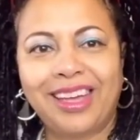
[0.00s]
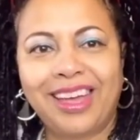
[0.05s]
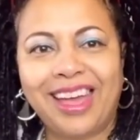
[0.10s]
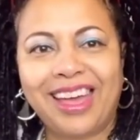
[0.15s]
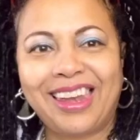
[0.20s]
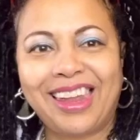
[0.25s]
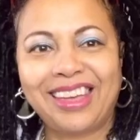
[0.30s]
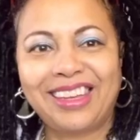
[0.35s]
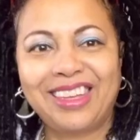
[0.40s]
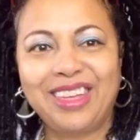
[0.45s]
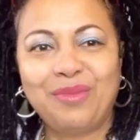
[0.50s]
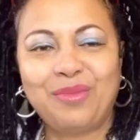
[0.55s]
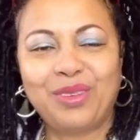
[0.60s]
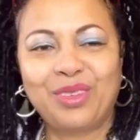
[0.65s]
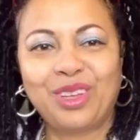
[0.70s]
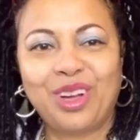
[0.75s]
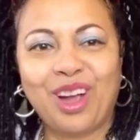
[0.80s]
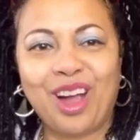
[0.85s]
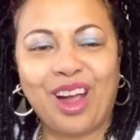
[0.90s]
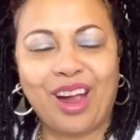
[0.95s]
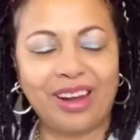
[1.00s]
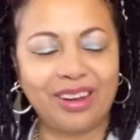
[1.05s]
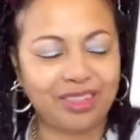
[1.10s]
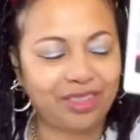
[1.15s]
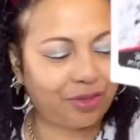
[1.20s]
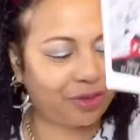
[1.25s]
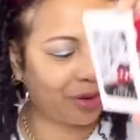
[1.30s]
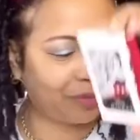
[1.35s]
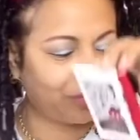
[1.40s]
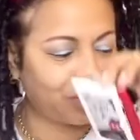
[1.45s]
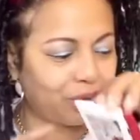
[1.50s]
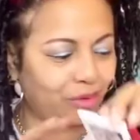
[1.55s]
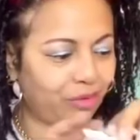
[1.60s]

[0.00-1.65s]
I like keeping the cards from the